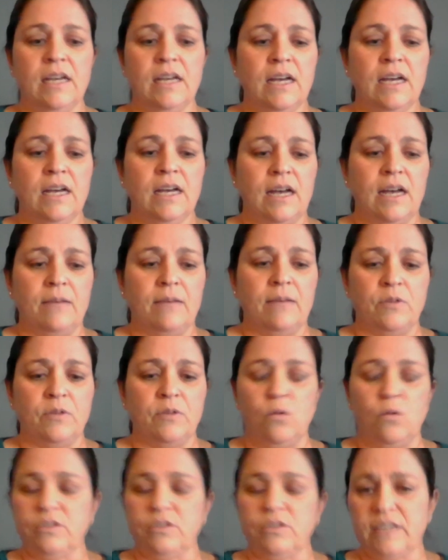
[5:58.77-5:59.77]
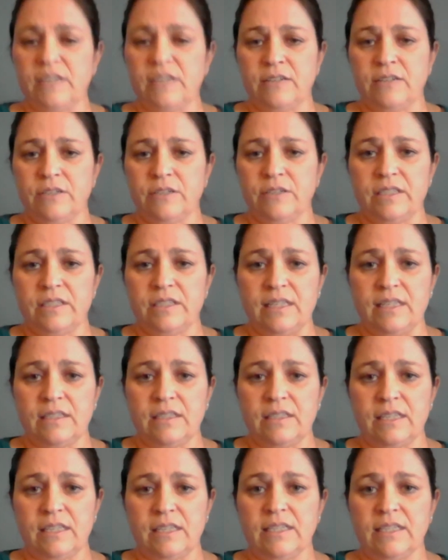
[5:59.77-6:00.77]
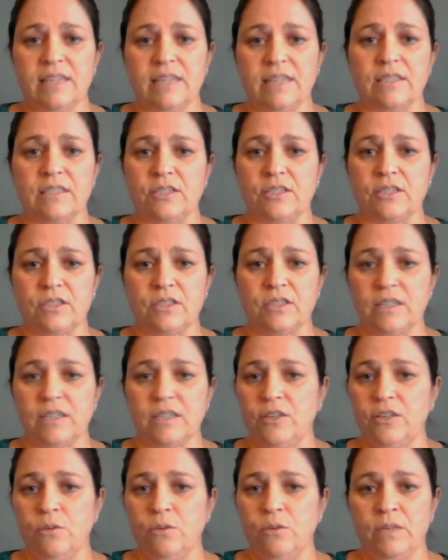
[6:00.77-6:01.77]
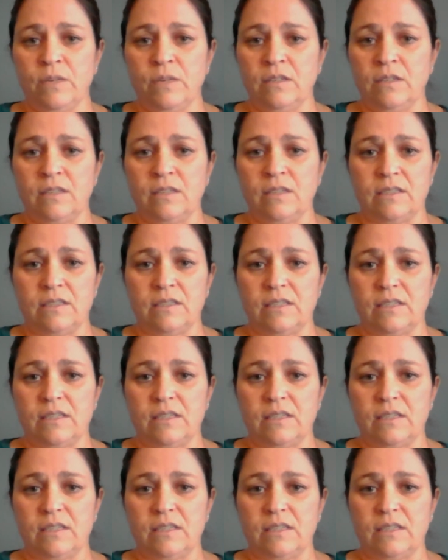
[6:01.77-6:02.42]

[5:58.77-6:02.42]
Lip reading: The gold standard is skin testing, just like a human is skin